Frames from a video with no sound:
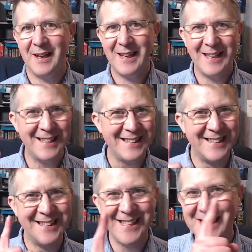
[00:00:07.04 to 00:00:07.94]

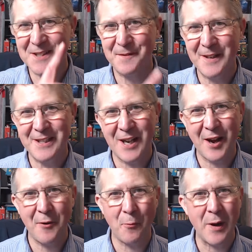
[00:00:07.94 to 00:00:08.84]
In this
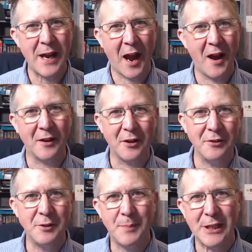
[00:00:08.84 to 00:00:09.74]
video, we are
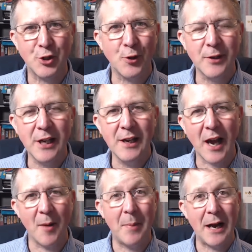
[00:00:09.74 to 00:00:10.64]
going to be talking
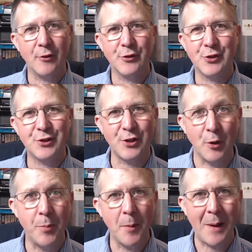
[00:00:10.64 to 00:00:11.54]
about
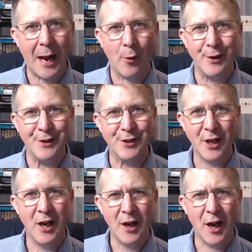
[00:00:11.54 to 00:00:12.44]
superpowers.
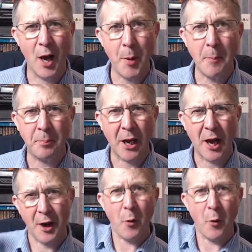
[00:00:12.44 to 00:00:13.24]
Up, up, and